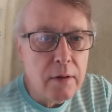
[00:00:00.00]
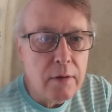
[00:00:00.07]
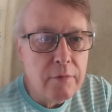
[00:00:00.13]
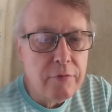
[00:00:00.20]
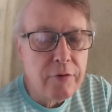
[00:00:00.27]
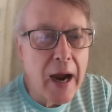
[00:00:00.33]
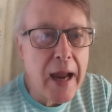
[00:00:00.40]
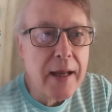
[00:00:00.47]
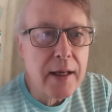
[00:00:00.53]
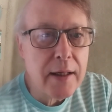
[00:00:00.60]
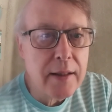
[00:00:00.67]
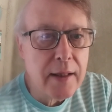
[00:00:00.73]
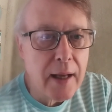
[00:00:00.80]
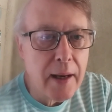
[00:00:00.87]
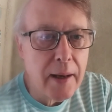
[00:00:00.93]
Frank
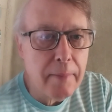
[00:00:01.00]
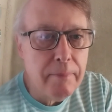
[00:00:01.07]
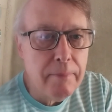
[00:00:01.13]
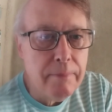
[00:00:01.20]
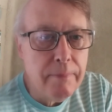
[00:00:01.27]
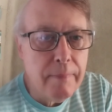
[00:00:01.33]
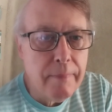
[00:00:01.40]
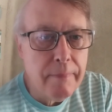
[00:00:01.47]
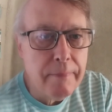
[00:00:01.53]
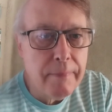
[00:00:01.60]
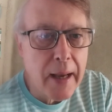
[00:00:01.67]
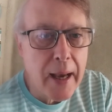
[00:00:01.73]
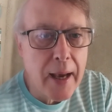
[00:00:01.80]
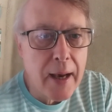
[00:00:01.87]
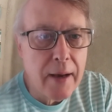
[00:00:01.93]
and Deb
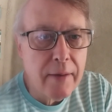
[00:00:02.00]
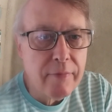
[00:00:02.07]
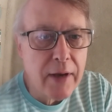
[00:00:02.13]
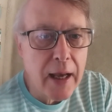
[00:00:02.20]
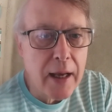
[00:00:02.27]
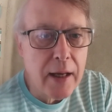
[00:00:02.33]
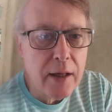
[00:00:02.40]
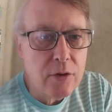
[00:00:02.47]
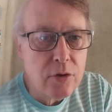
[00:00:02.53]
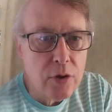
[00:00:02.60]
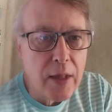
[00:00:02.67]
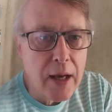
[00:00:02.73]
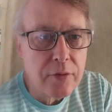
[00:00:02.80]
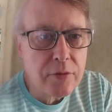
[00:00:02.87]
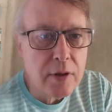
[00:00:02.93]
have a
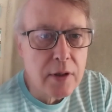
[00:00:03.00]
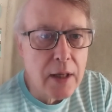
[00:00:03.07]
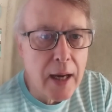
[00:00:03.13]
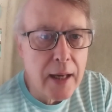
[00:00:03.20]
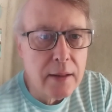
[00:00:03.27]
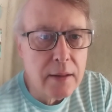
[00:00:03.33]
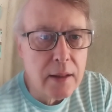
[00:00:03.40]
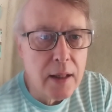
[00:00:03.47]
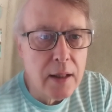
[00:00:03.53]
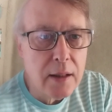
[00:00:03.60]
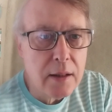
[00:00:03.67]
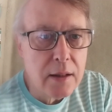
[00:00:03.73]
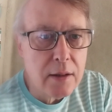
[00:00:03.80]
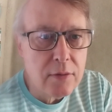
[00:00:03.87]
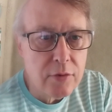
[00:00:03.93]

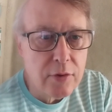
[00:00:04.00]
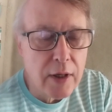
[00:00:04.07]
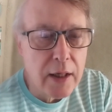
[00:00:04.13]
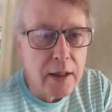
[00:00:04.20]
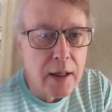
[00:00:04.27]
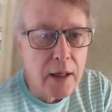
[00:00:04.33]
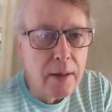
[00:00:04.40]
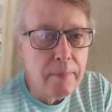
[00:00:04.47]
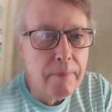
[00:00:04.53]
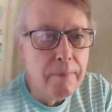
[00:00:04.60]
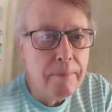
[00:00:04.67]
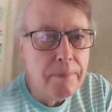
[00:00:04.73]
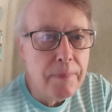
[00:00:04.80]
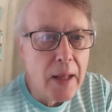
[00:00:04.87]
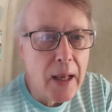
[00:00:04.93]
2019 Casita,
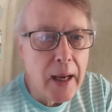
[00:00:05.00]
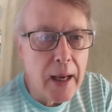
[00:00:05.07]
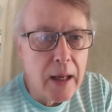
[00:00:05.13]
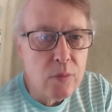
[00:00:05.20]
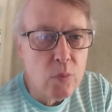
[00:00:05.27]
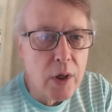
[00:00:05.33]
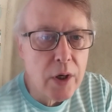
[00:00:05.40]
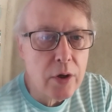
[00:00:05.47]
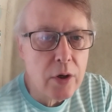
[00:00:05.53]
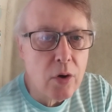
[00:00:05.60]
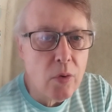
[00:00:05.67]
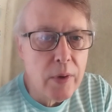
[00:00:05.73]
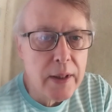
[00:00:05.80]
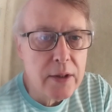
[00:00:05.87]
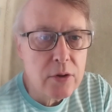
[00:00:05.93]
and we're
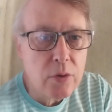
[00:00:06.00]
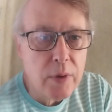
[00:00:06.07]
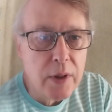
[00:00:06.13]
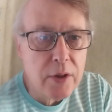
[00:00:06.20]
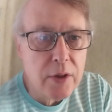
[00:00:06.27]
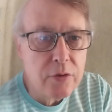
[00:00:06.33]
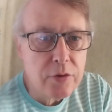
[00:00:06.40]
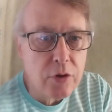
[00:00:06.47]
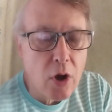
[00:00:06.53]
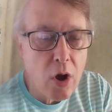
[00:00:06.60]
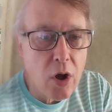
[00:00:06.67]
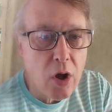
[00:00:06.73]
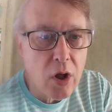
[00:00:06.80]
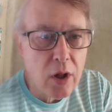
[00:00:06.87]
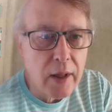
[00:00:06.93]
going to
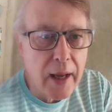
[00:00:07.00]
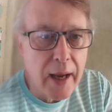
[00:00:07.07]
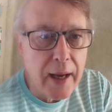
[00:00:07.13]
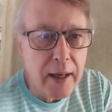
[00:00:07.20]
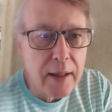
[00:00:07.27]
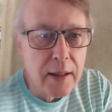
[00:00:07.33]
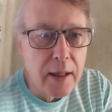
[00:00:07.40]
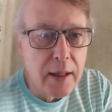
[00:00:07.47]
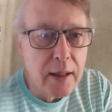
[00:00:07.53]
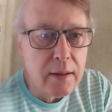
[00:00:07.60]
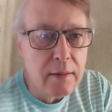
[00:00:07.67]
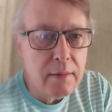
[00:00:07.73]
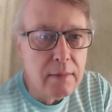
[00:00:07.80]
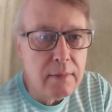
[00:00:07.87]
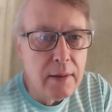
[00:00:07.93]
install a
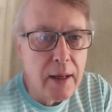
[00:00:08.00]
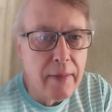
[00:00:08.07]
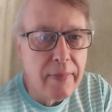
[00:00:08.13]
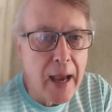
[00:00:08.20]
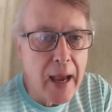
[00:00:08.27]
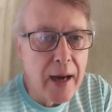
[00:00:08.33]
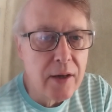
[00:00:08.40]
kit in that